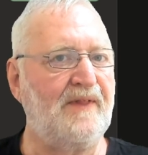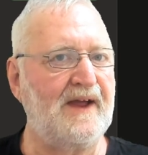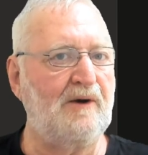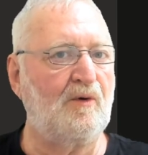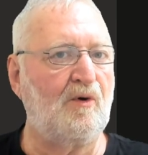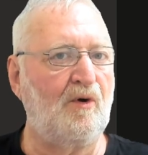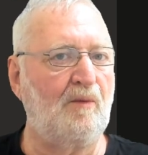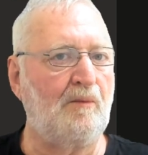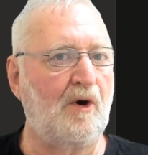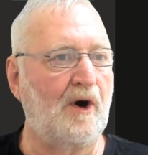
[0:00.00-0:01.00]
they're
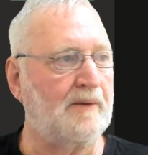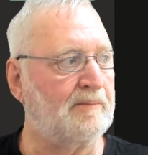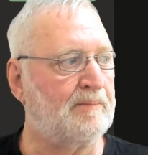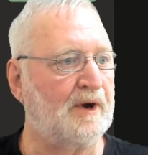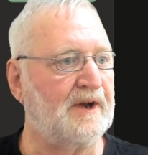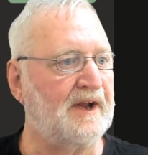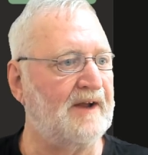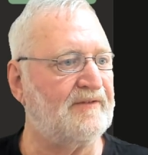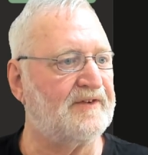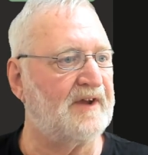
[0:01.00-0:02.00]
all my
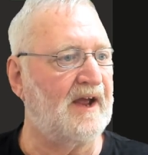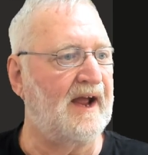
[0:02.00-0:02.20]
PDFs,